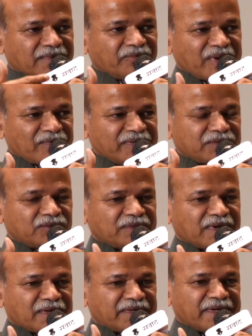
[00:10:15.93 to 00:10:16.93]
We have reached to the
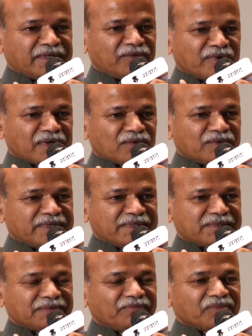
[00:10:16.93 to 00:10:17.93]
tentative
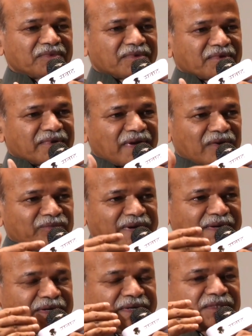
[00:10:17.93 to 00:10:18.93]
conclusions, and we
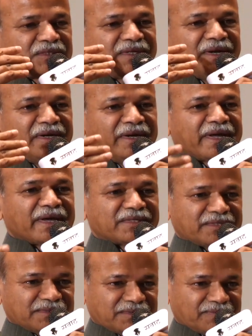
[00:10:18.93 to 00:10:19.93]
are getting
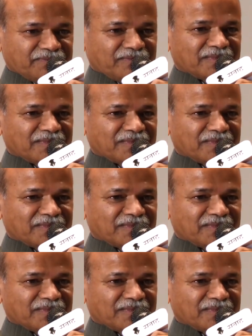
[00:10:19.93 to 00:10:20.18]
indications.